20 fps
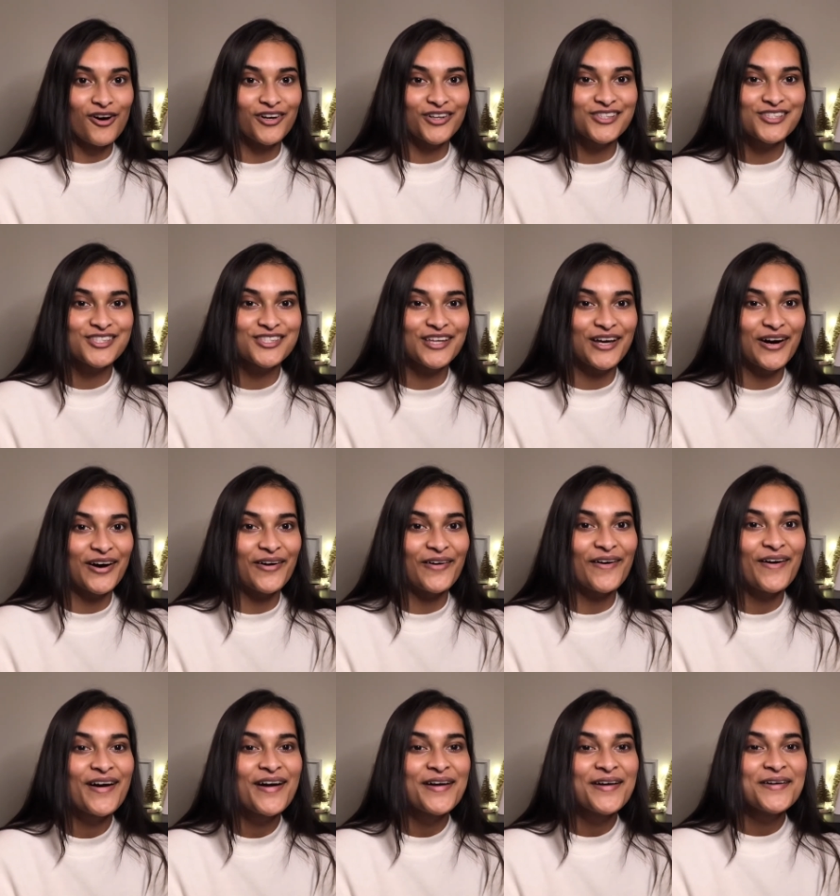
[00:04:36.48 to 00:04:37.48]
So
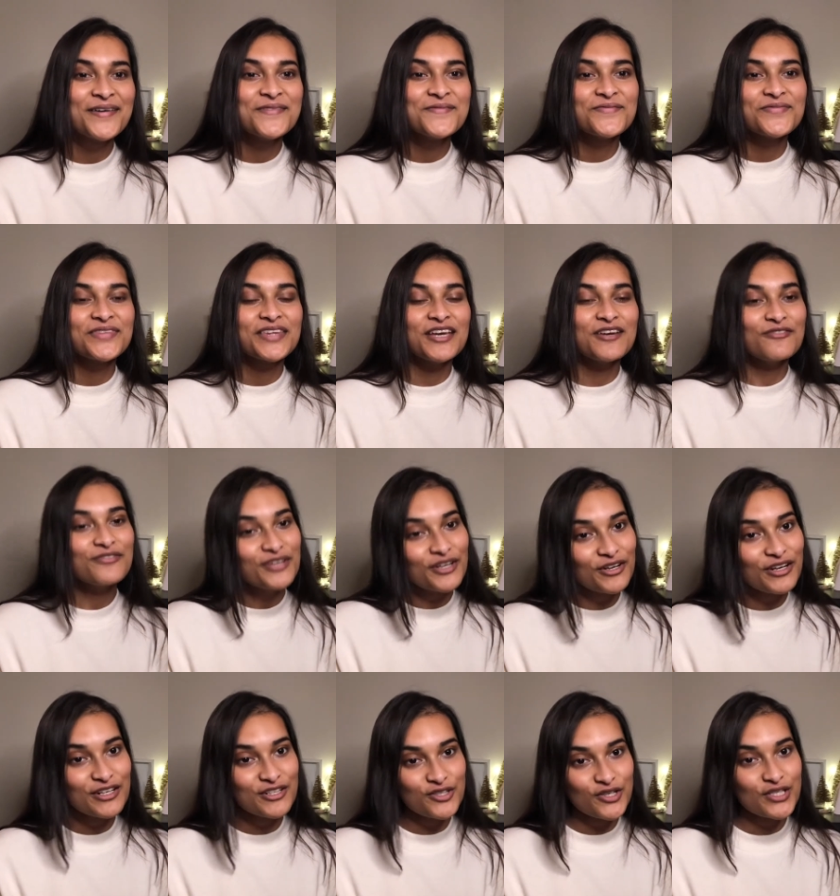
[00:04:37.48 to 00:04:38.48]
if you're
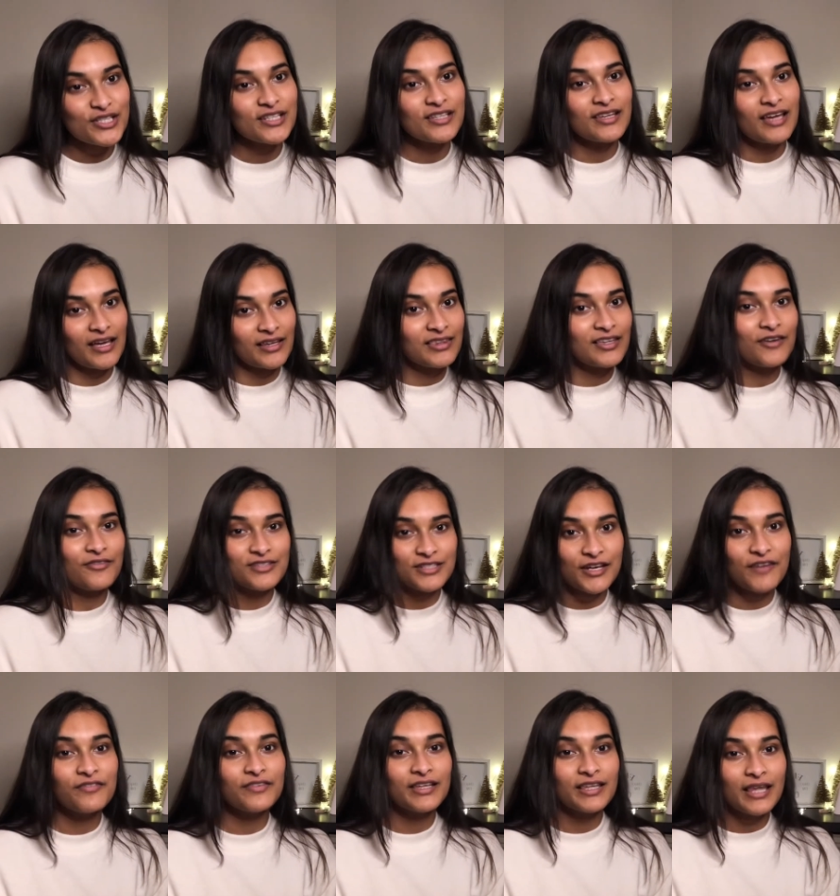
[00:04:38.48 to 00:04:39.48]
interested in that, that
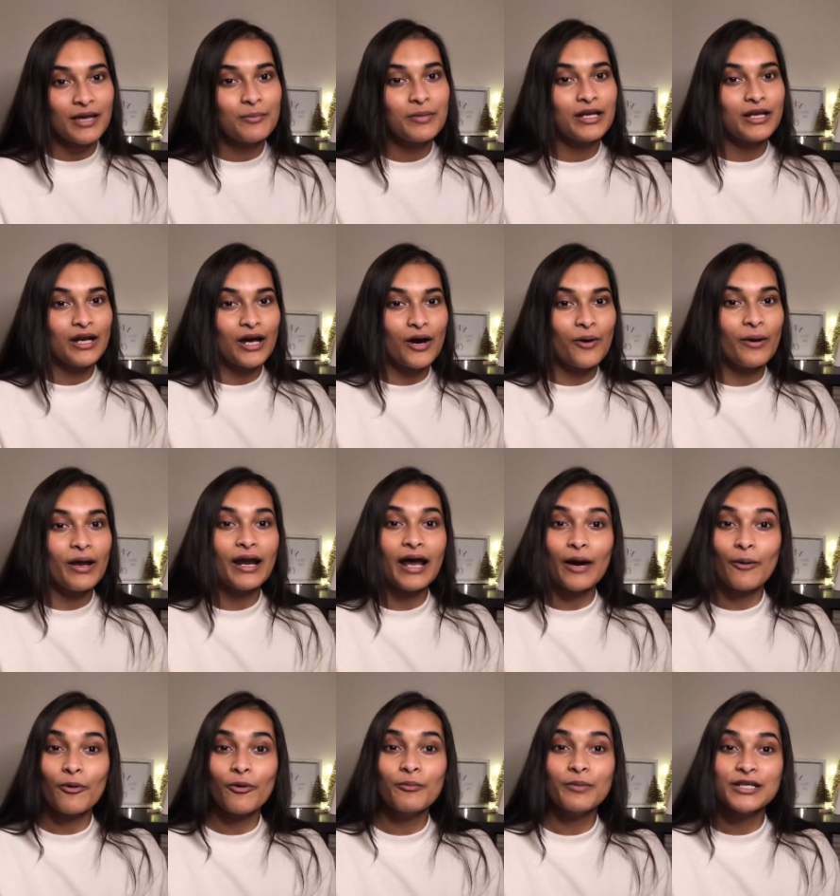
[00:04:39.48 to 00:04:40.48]
definitely let me know and I
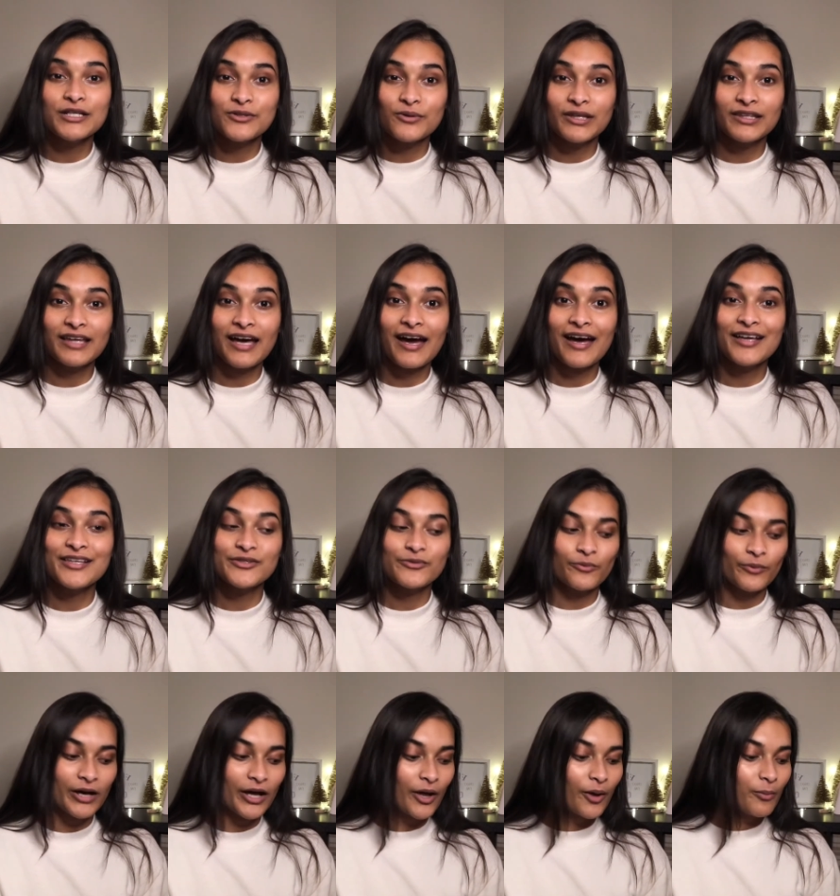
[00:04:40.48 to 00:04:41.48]
will be doing that as
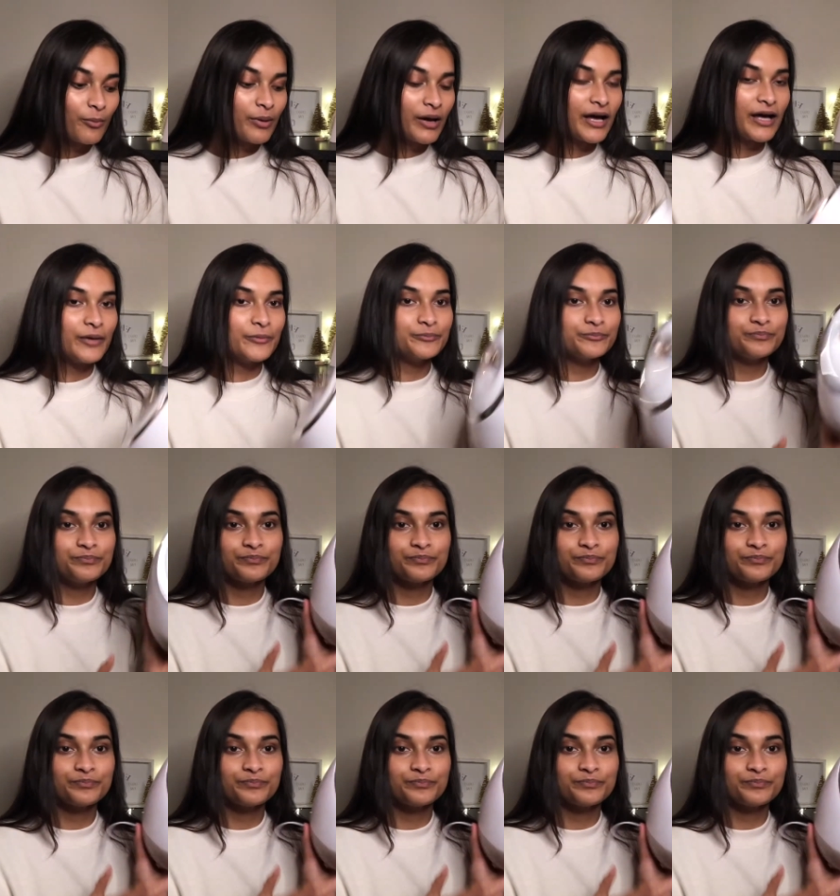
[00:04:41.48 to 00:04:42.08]
well. But